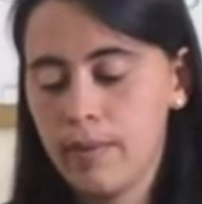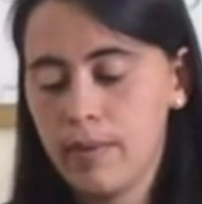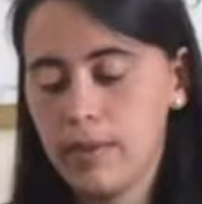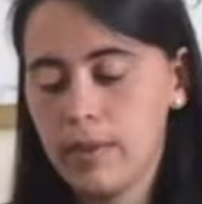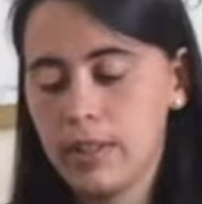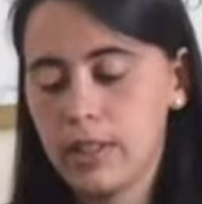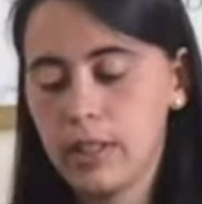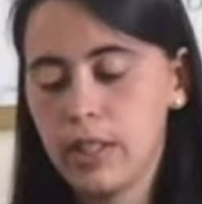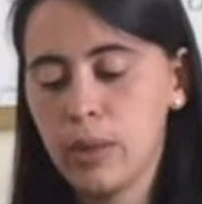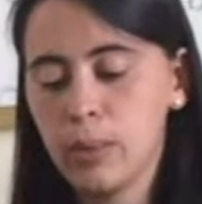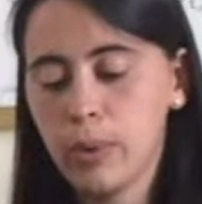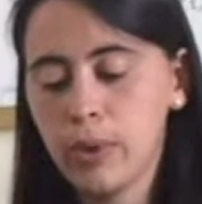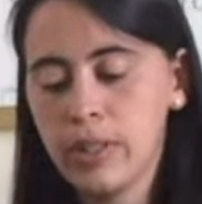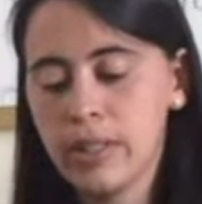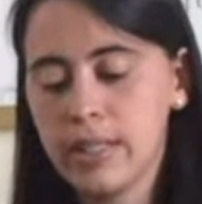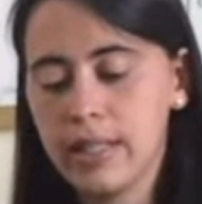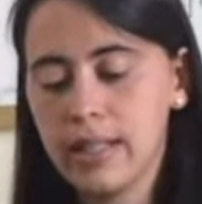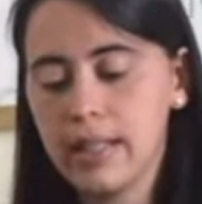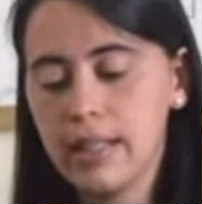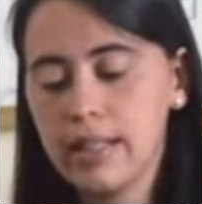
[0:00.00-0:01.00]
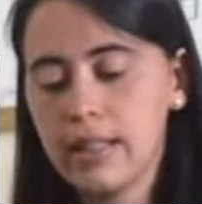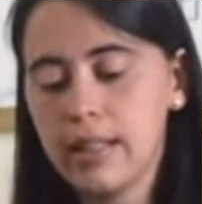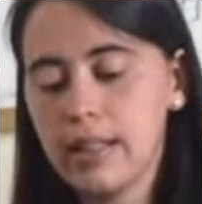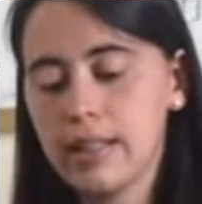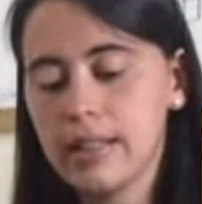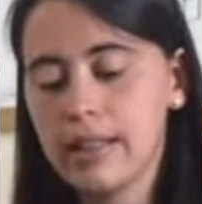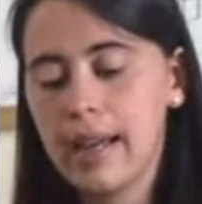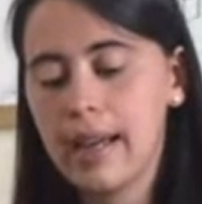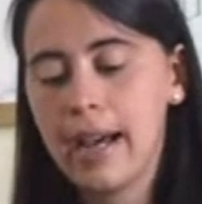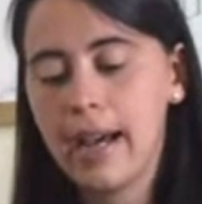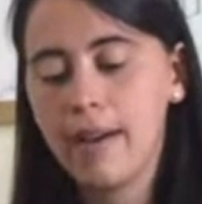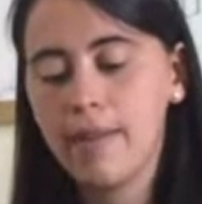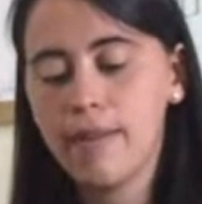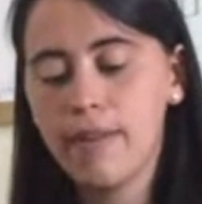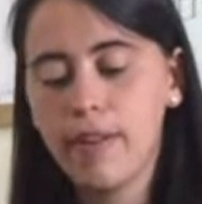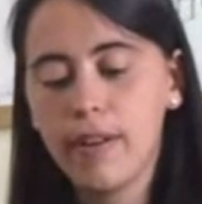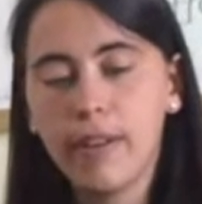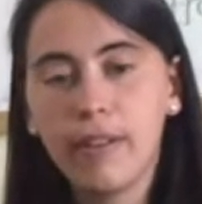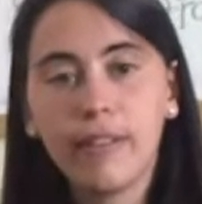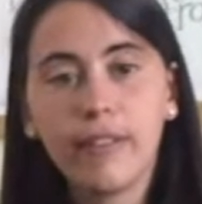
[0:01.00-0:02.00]
So you want it to have,
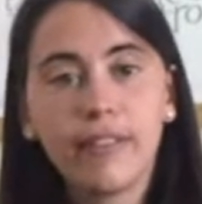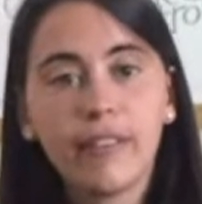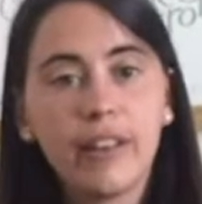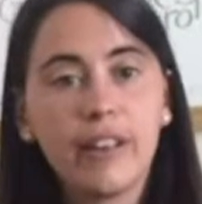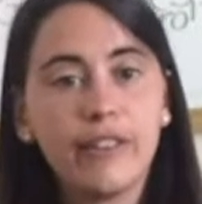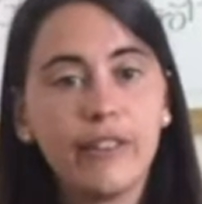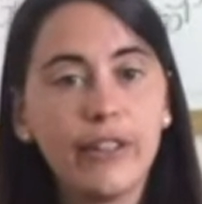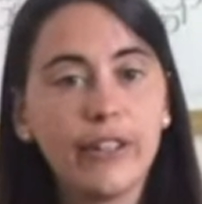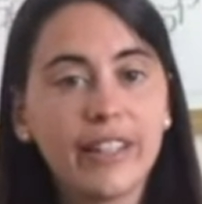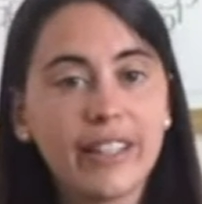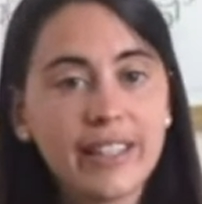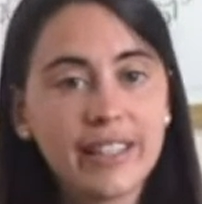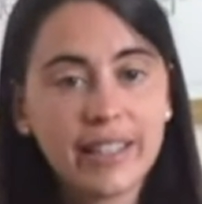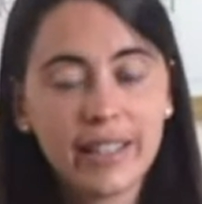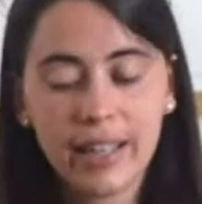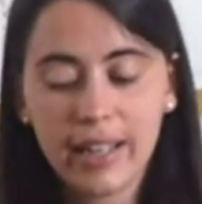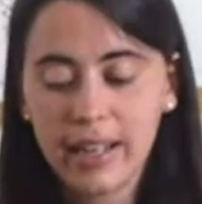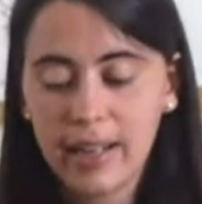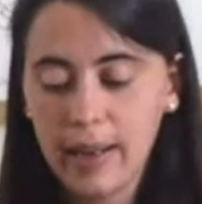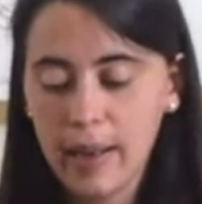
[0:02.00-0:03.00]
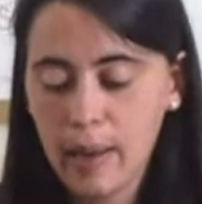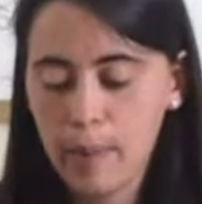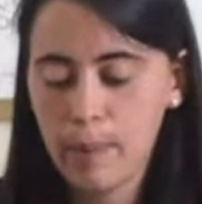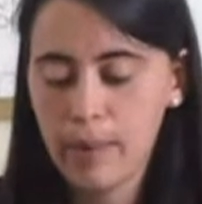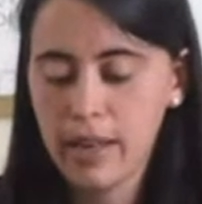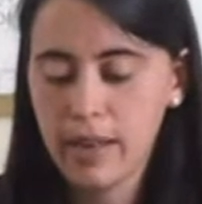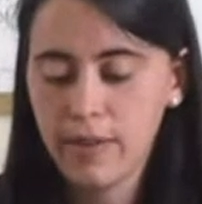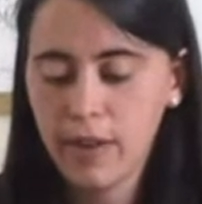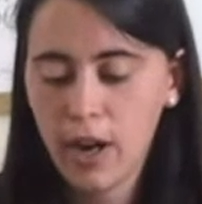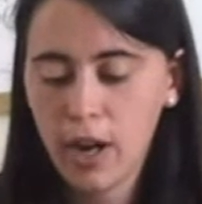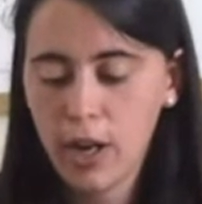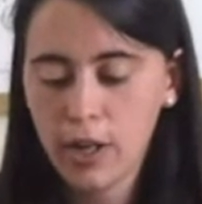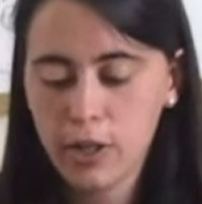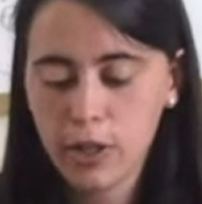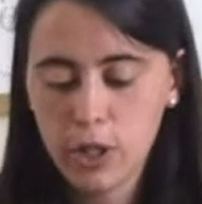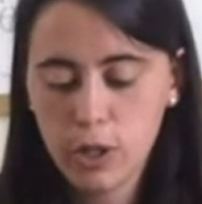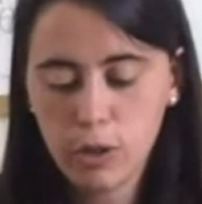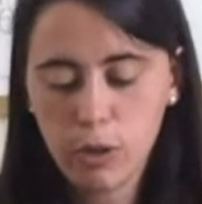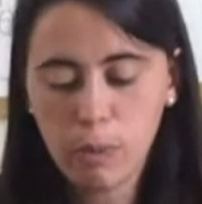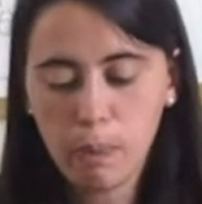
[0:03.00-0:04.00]
if you can see, a bit of a
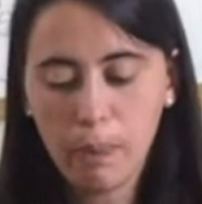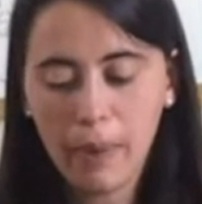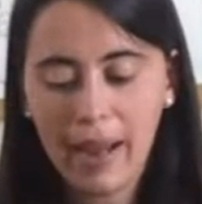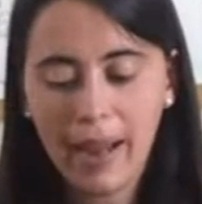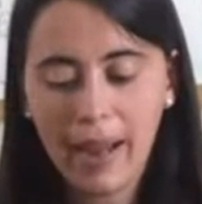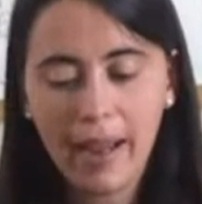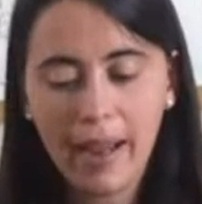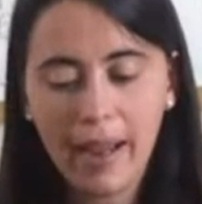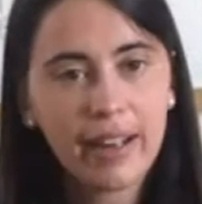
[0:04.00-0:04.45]
hunched back.